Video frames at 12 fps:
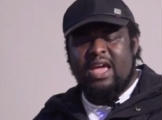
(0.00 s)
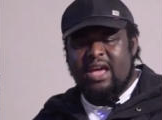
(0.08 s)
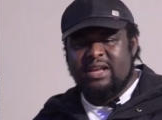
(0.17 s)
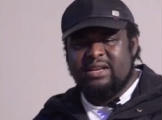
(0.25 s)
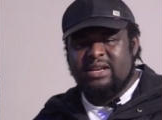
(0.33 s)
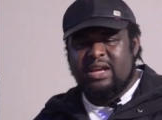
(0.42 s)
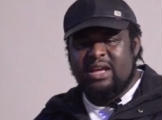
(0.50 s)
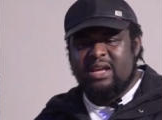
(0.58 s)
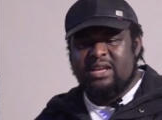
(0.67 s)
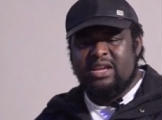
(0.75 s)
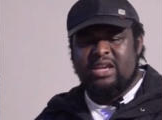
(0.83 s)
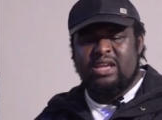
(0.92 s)
And
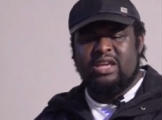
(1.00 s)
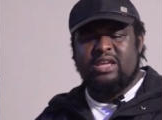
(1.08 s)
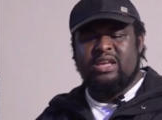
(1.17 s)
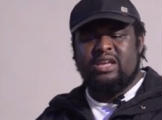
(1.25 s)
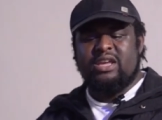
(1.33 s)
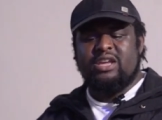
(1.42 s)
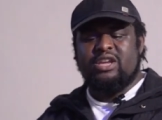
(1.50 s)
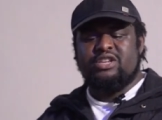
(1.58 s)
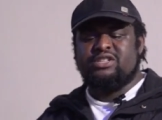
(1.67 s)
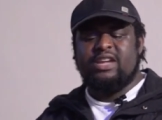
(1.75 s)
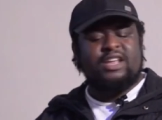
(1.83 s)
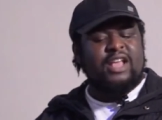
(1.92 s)
he
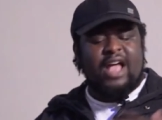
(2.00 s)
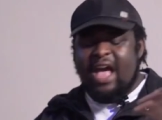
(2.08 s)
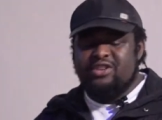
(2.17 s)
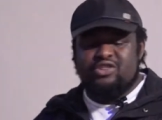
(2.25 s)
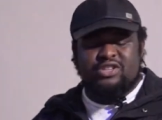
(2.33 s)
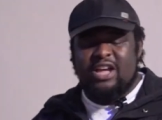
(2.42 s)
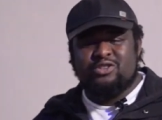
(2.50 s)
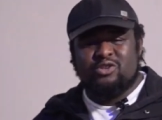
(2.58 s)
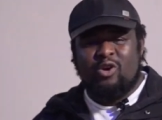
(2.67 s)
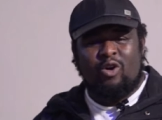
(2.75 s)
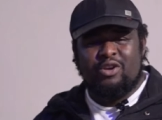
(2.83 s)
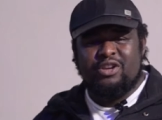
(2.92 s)
said, I just had to
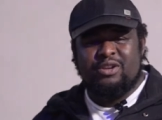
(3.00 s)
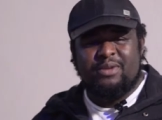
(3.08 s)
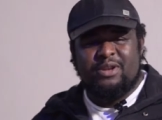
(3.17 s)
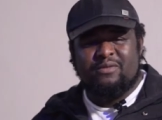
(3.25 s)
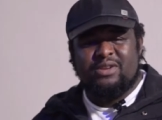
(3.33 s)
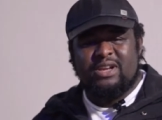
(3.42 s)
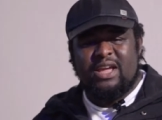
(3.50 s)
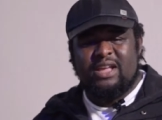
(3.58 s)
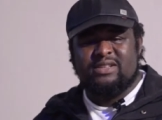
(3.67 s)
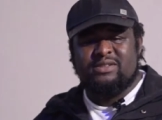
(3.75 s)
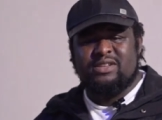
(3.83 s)
call you in the middle of the night.